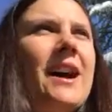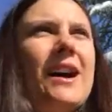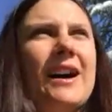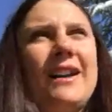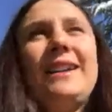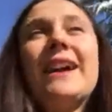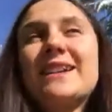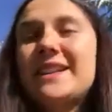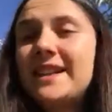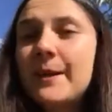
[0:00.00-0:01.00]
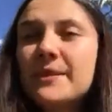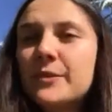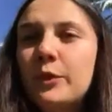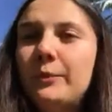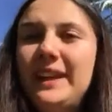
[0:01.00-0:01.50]
uh, next
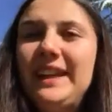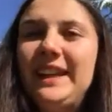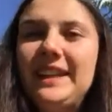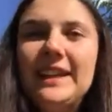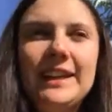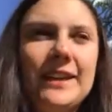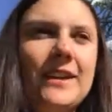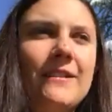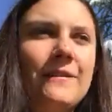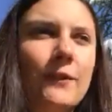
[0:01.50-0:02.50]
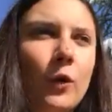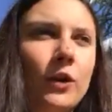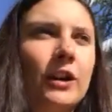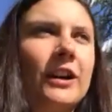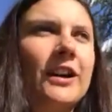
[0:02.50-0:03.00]
steps will be needed
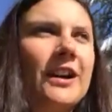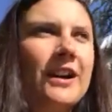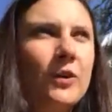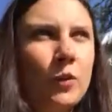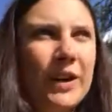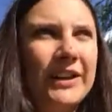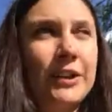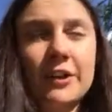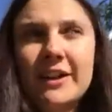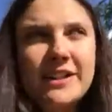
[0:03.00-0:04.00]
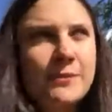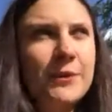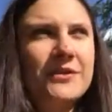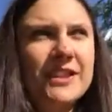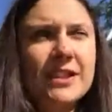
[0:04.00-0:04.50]
for when Uranus
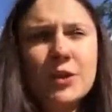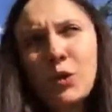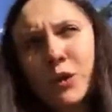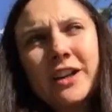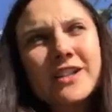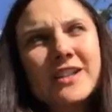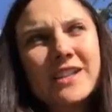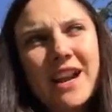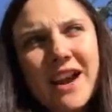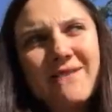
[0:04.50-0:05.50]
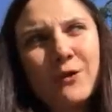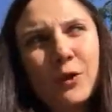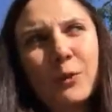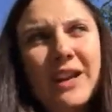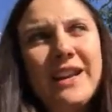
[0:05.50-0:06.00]
moves into Taurus and
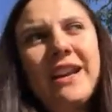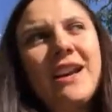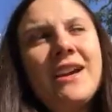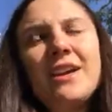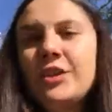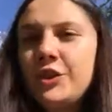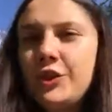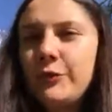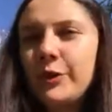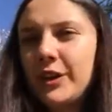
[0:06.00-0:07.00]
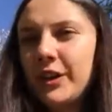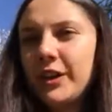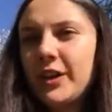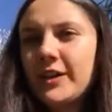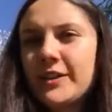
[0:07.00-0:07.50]
for when
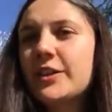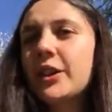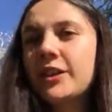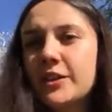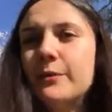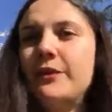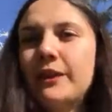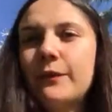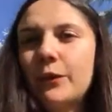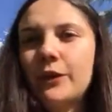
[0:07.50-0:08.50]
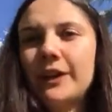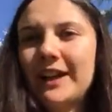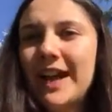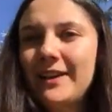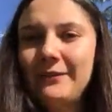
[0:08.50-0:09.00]
Jupiter starts moving forward
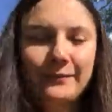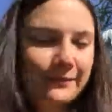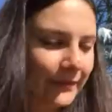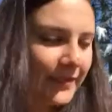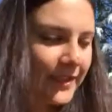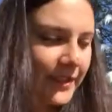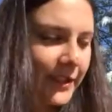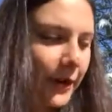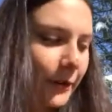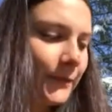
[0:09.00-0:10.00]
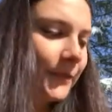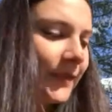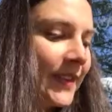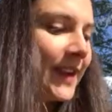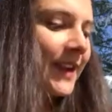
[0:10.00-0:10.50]
again. So,
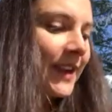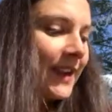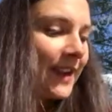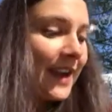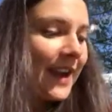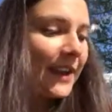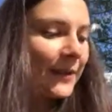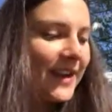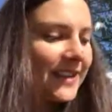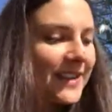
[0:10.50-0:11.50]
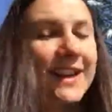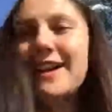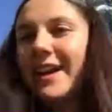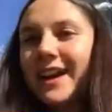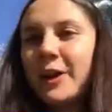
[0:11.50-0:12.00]
anyways,
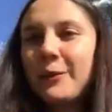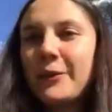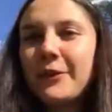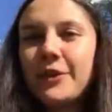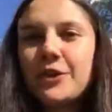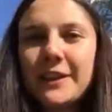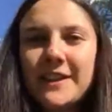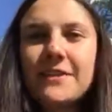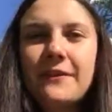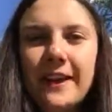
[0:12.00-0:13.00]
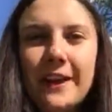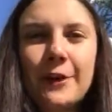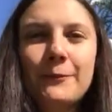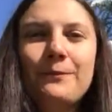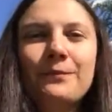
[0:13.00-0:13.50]
I hope you enjoyed this
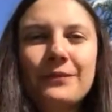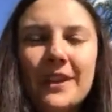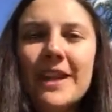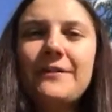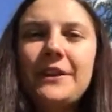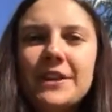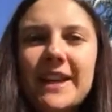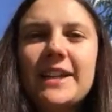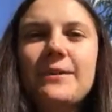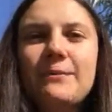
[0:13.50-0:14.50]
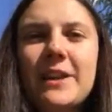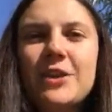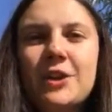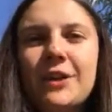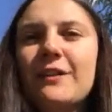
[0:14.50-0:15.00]
video. If you did,
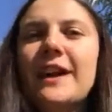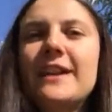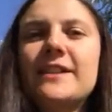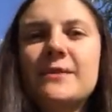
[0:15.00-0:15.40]
make sure to like,